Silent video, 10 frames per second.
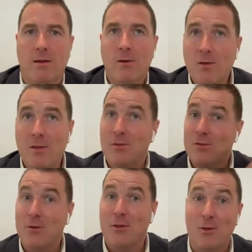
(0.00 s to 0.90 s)
not
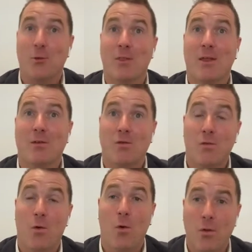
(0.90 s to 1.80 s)
necessarily doing things
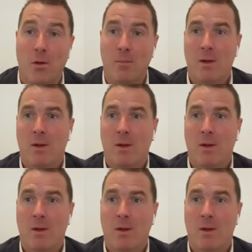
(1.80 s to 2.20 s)
for them,